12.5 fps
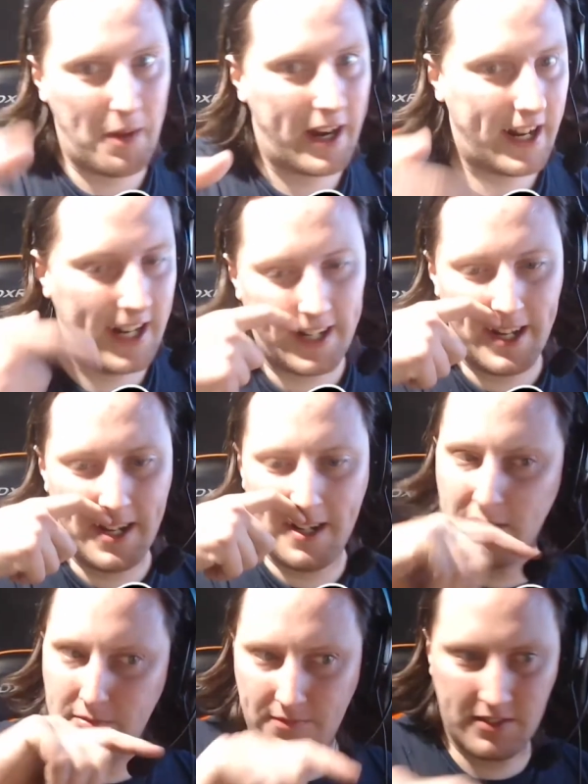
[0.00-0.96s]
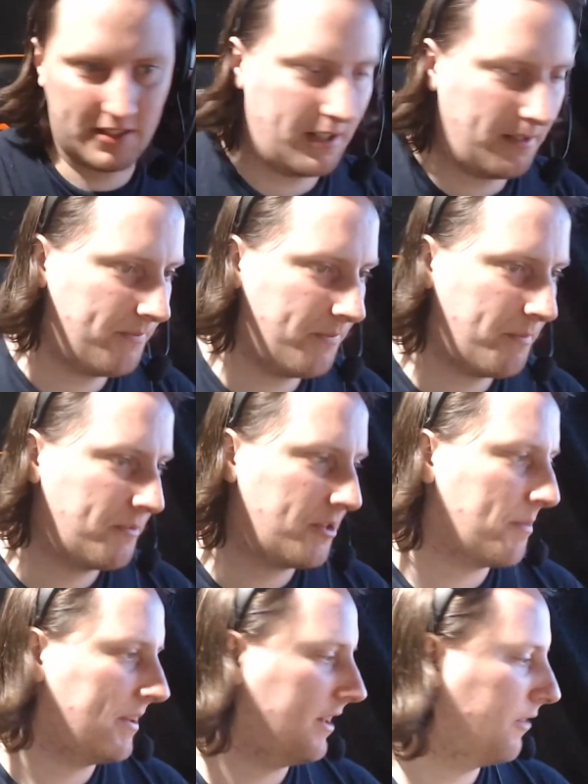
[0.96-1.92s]
edit it, I'll do my
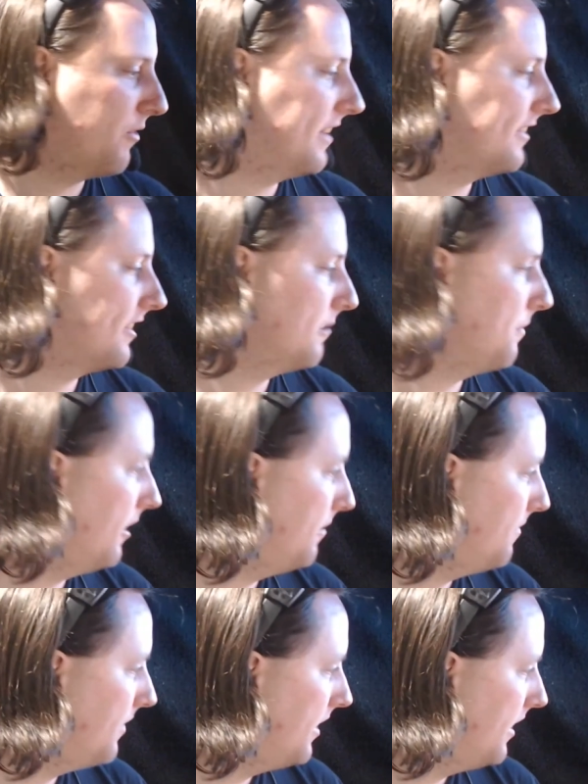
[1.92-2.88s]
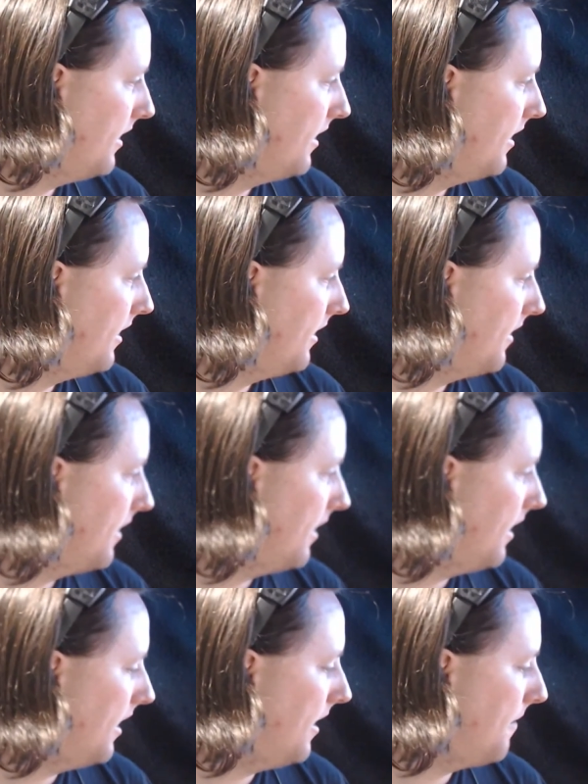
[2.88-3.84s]
little ratings at the bottom.
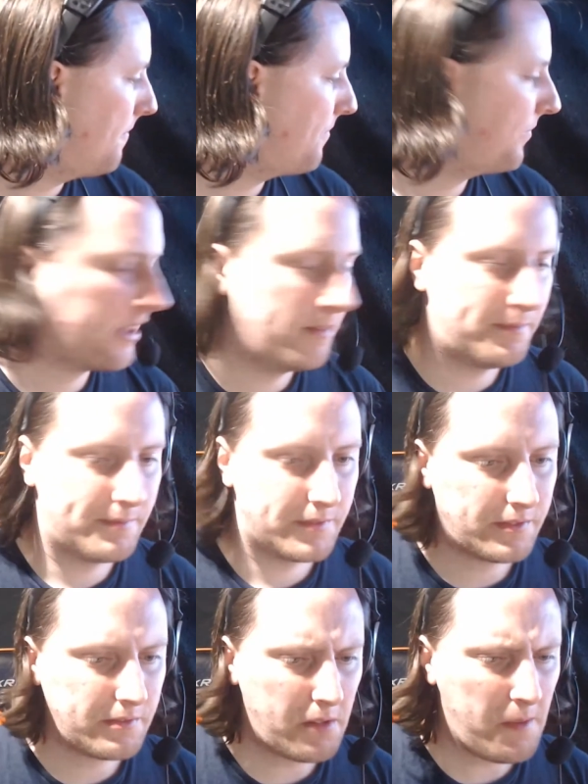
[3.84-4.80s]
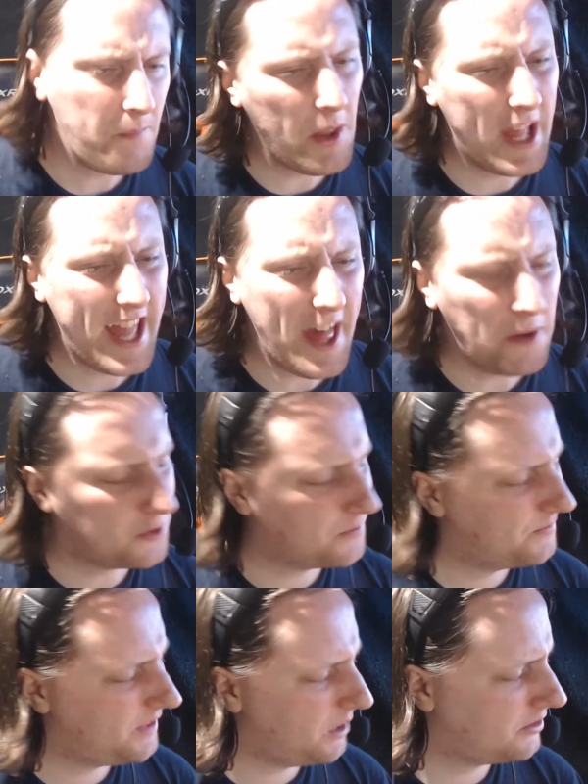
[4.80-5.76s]
And yeah, that
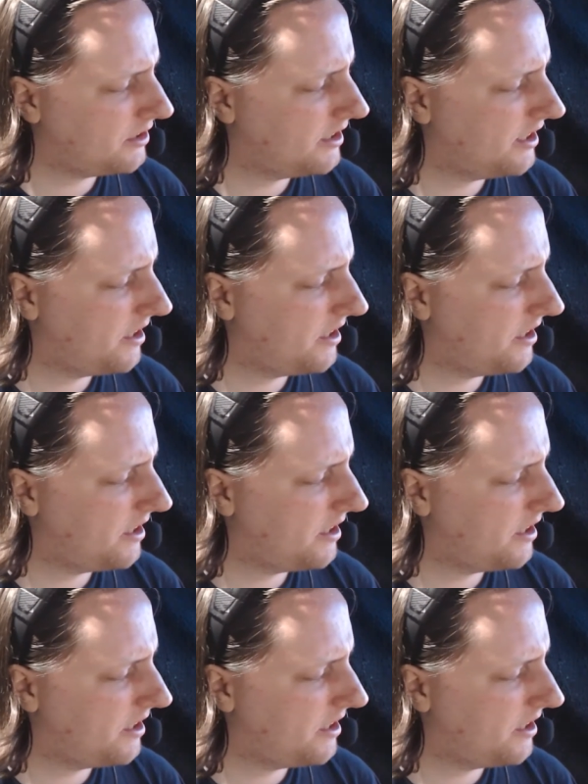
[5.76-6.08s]
was good.